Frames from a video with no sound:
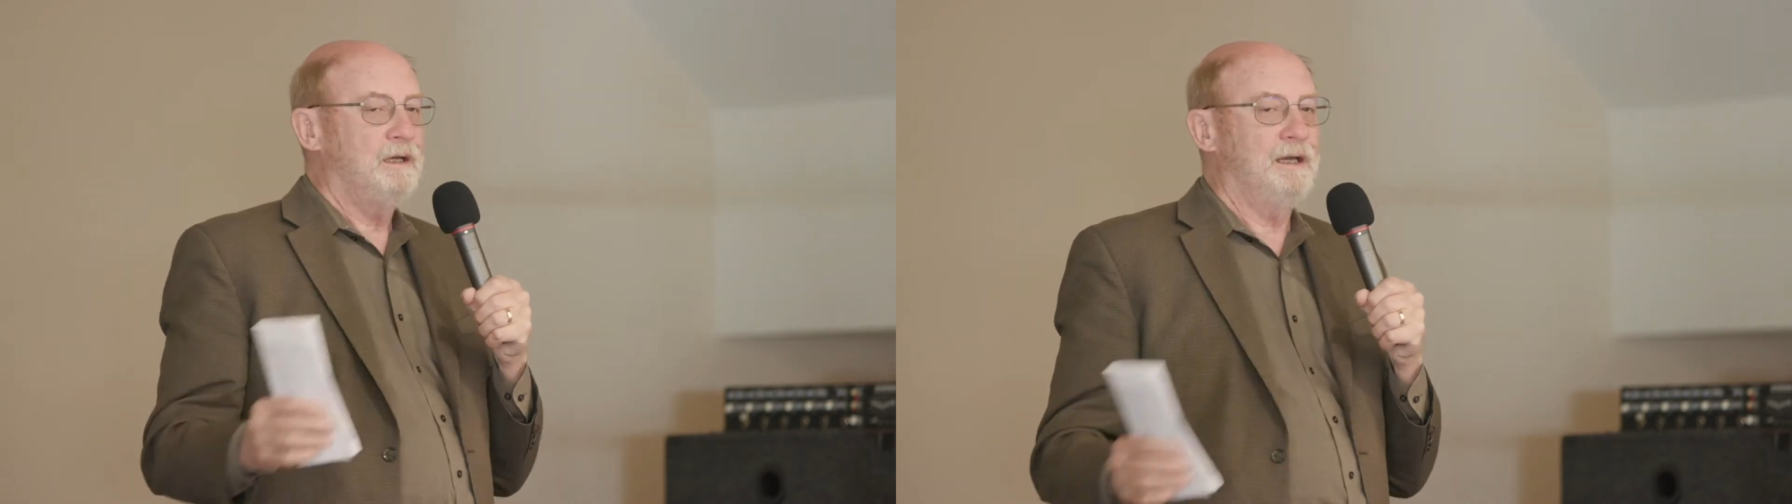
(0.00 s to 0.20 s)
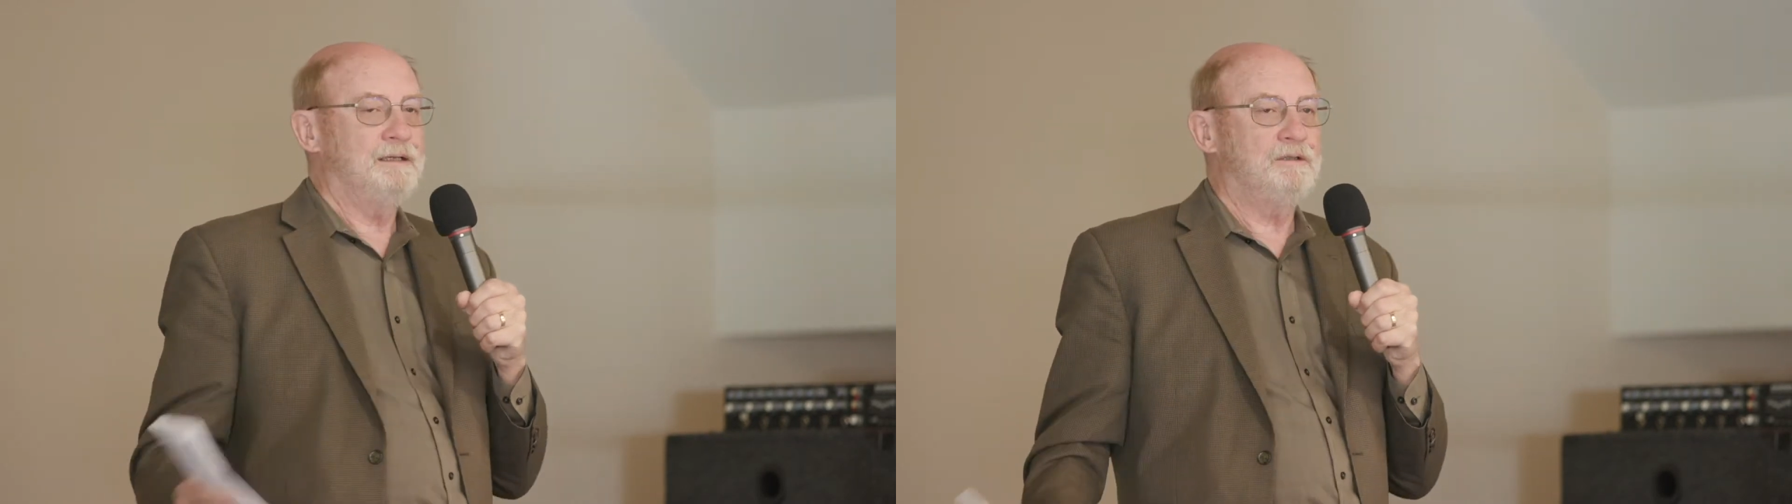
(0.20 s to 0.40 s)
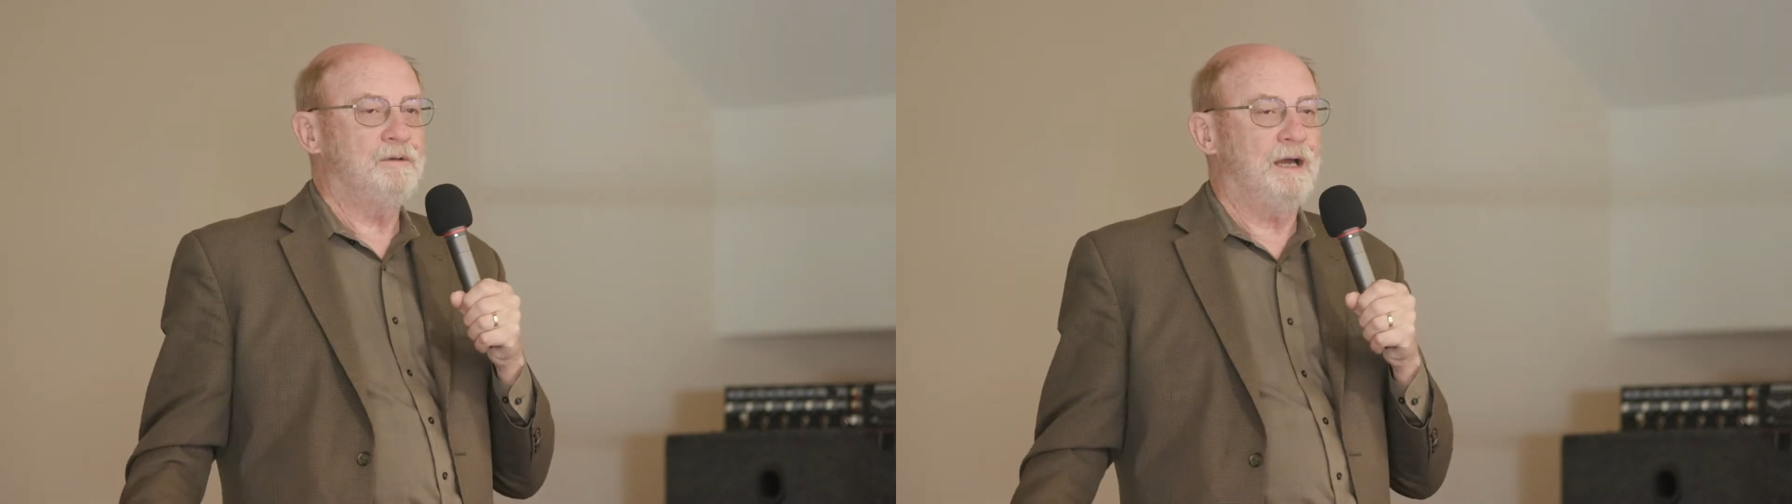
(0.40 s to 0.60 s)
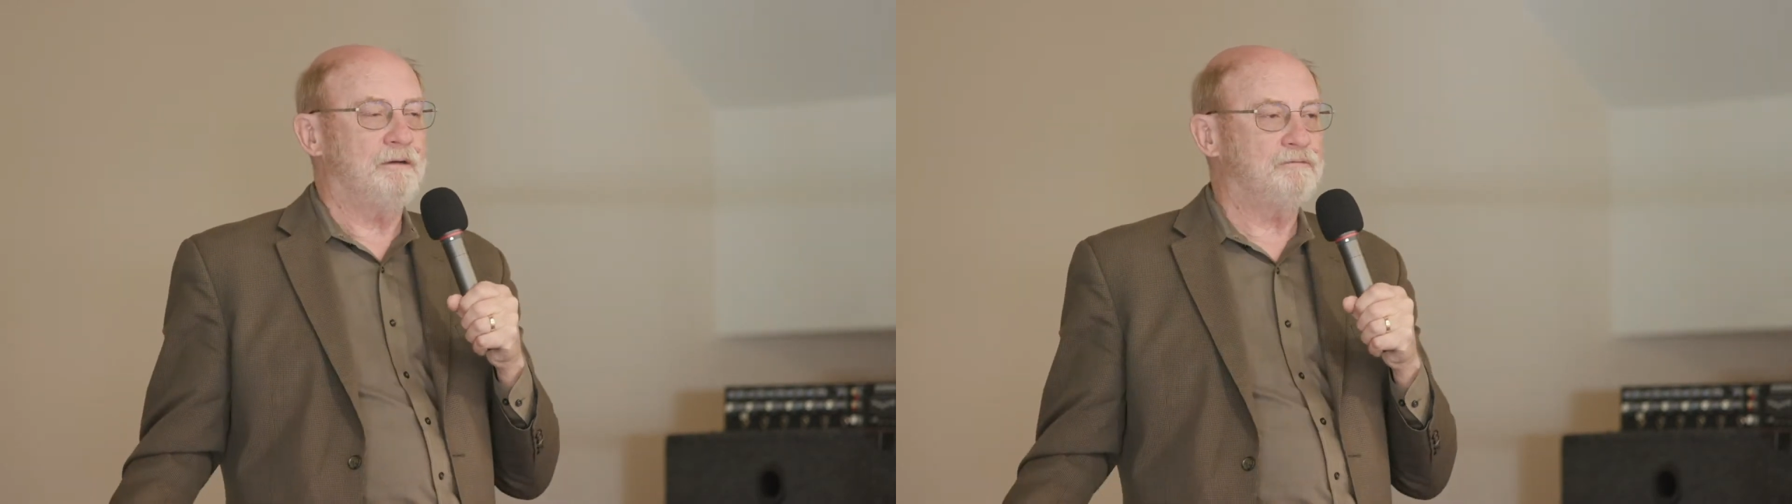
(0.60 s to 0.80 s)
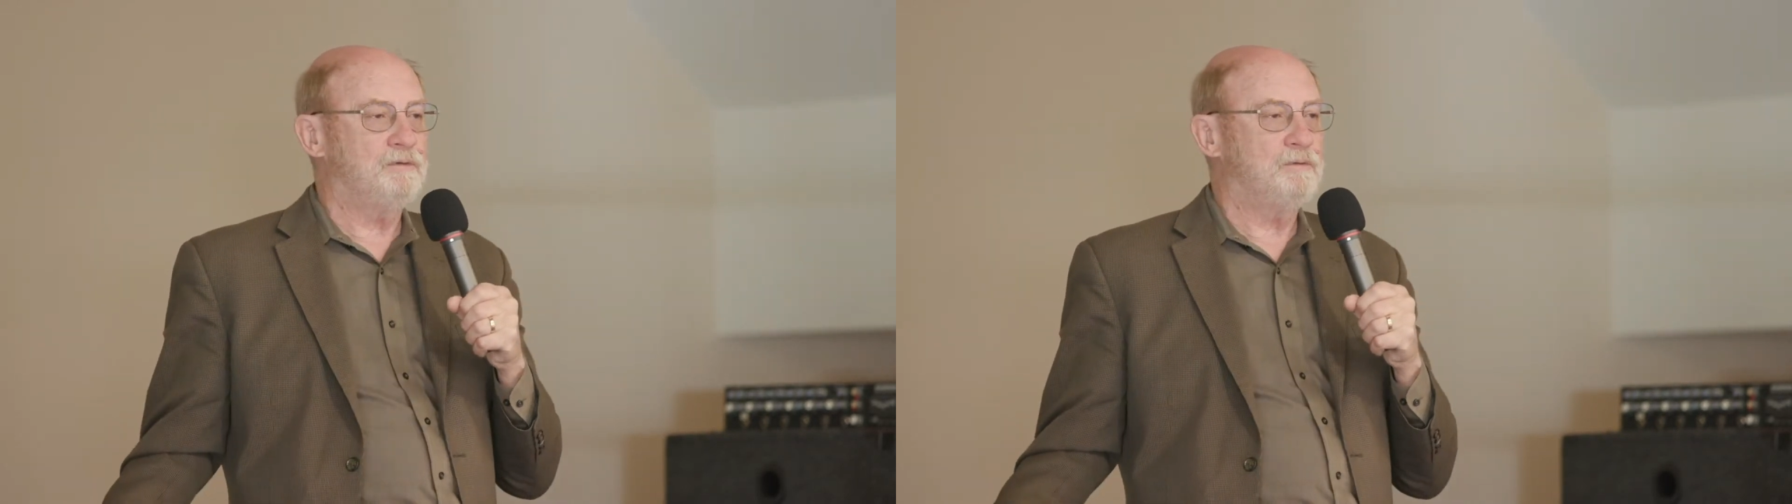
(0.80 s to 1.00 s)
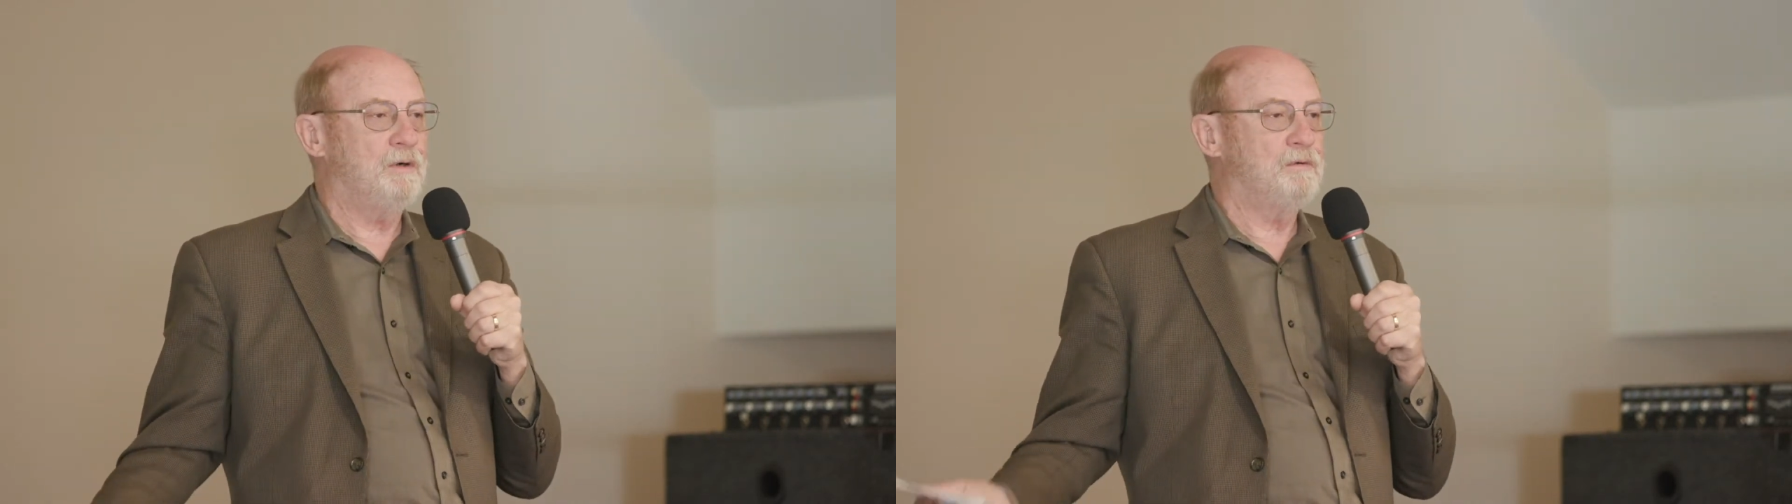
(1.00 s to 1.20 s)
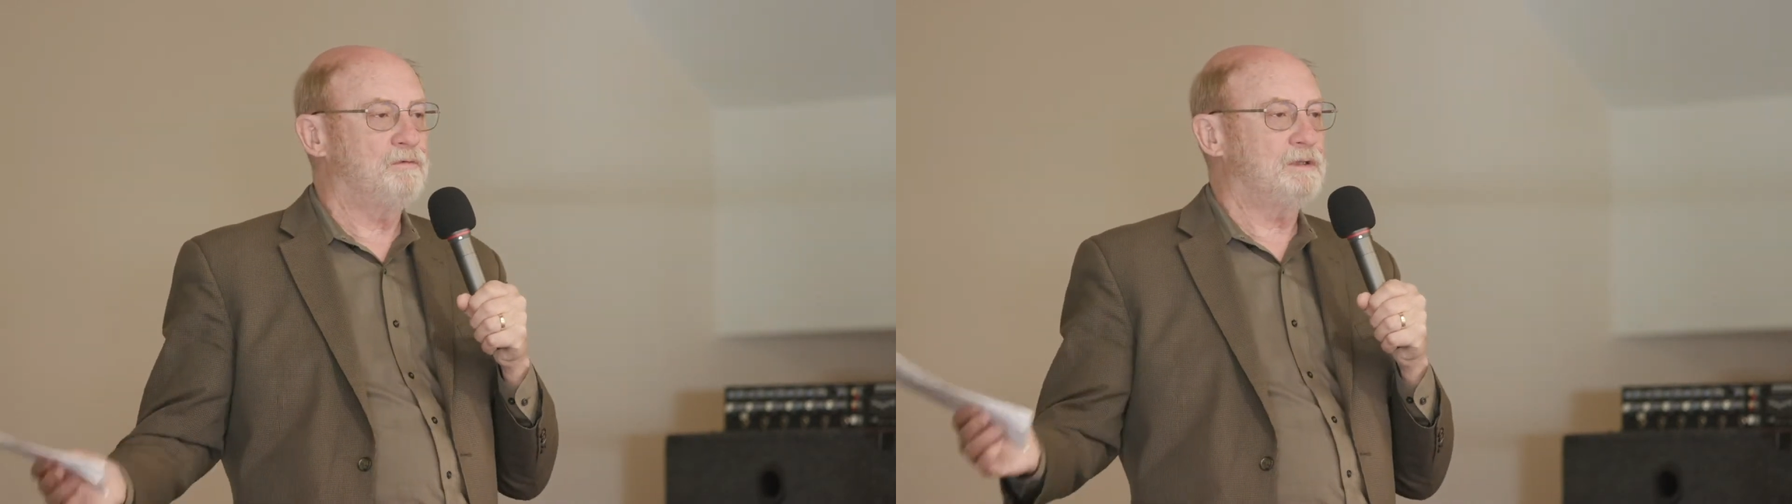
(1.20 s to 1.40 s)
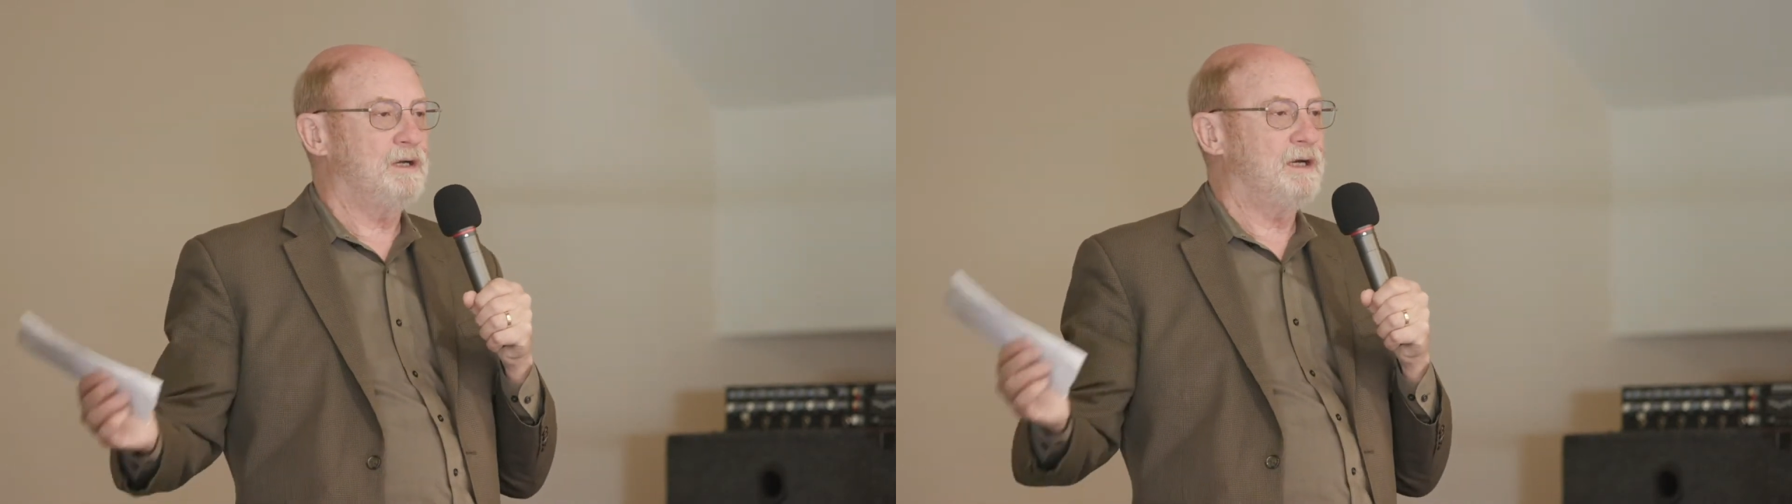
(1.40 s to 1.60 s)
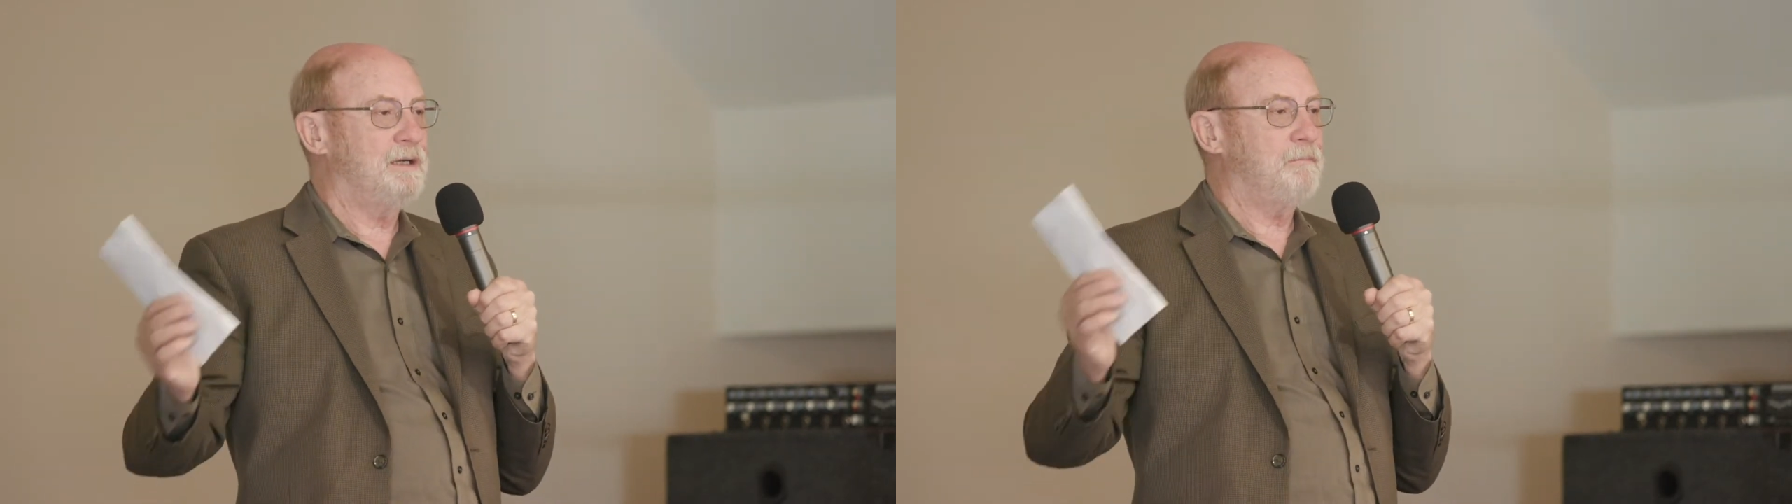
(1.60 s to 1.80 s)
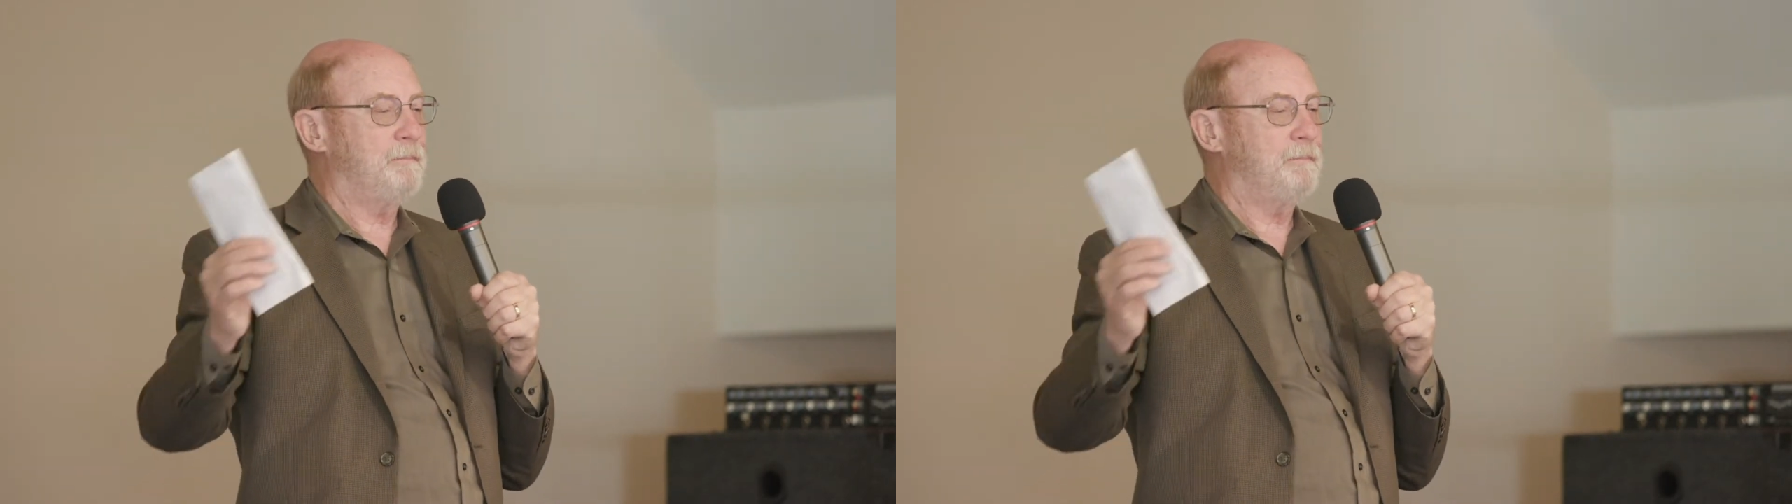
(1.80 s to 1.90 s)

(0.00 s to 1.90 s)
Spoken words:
And you have to, over time,